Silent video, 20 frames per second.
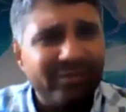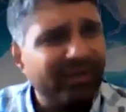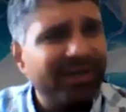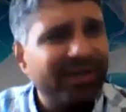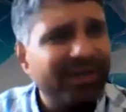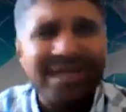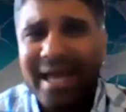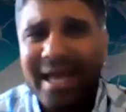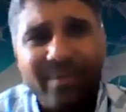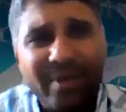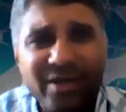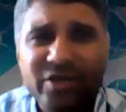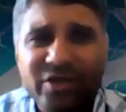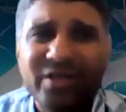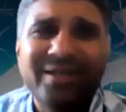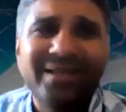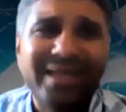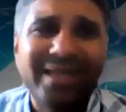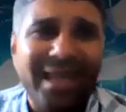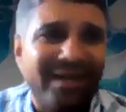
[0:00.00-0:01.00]
different
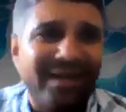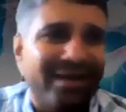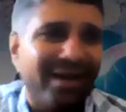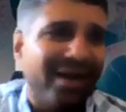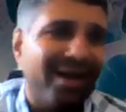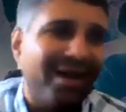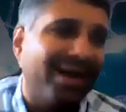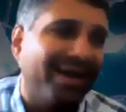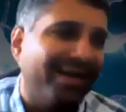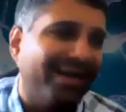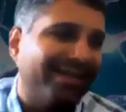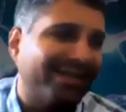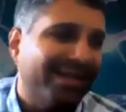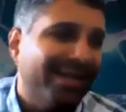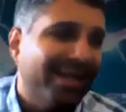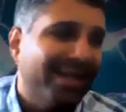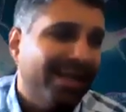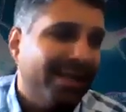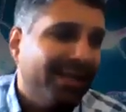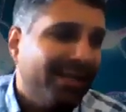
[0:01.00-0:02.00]
dimension than us.
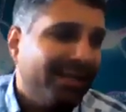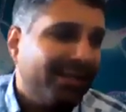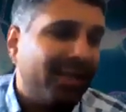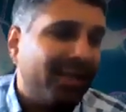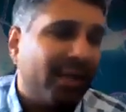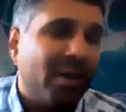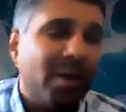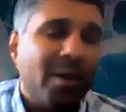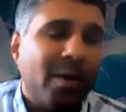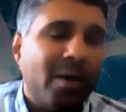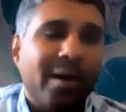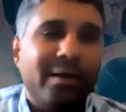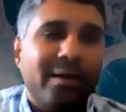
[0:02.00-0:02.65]
So